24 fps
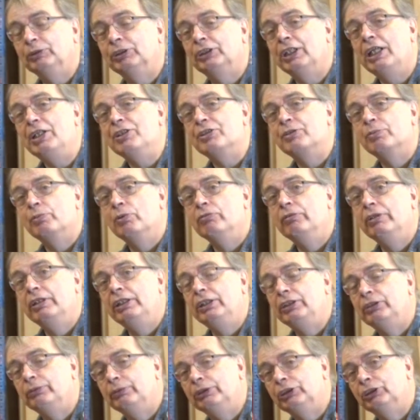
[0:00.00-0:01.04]
sensible
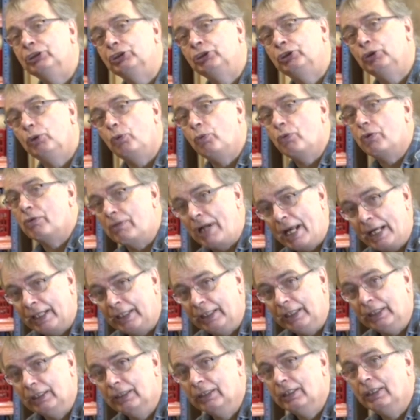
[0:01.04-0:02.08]
really to install the
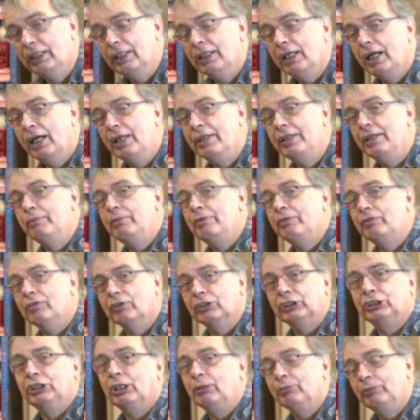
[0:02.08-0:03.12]
racking, and then we've
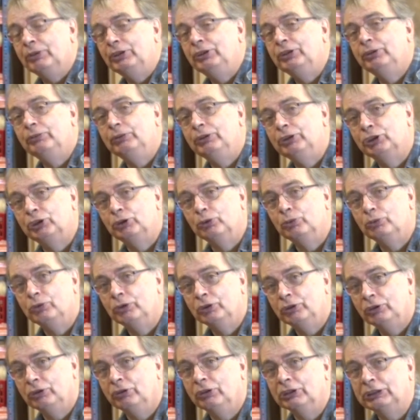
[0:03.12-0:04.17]
got something to install
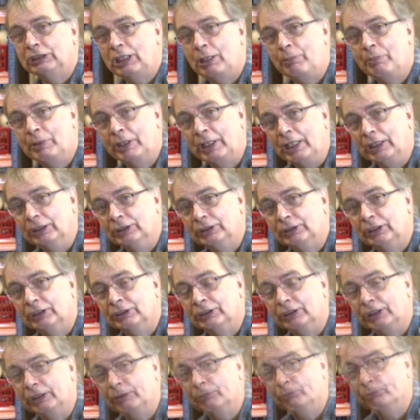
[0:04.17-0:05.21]
the doors up against,
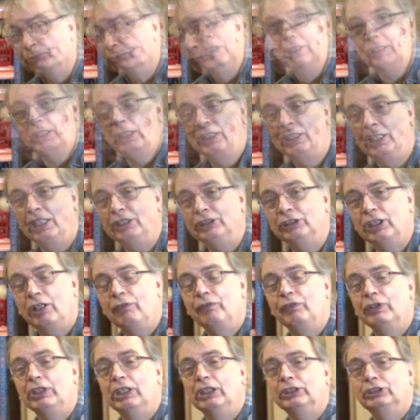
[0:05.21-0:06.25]
doesn't it? In case I
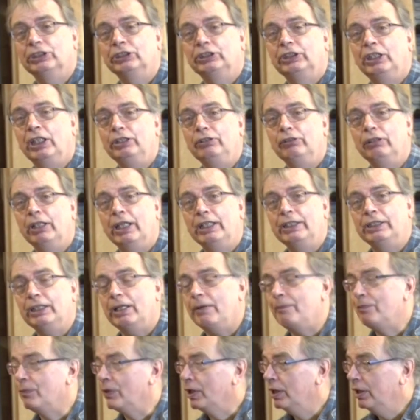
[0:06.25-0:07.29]
forget to tell you later,
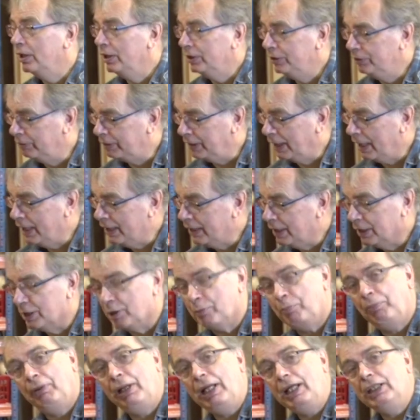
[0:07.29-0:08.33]
you can get the
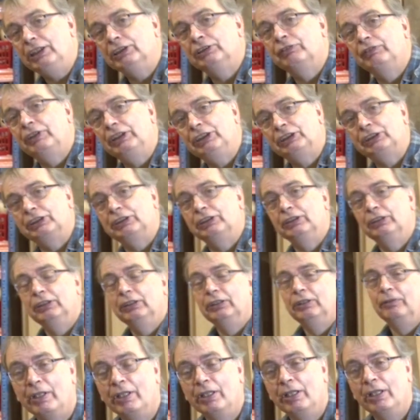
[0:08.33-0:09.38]
plans for this.
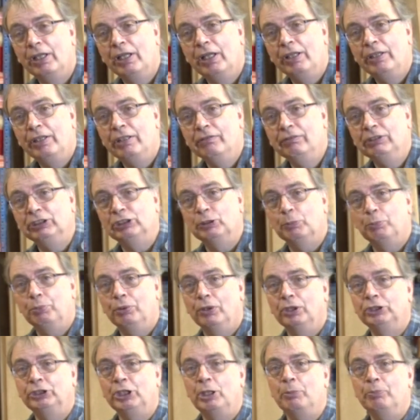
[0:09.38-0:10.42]
There is a
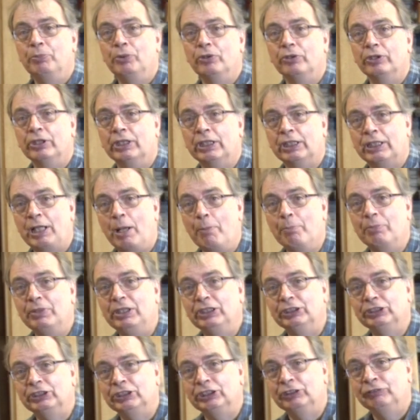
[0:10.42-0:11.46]
project book that
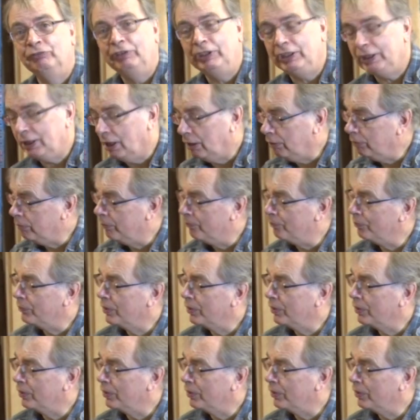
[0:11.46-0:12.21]
accompanies this video,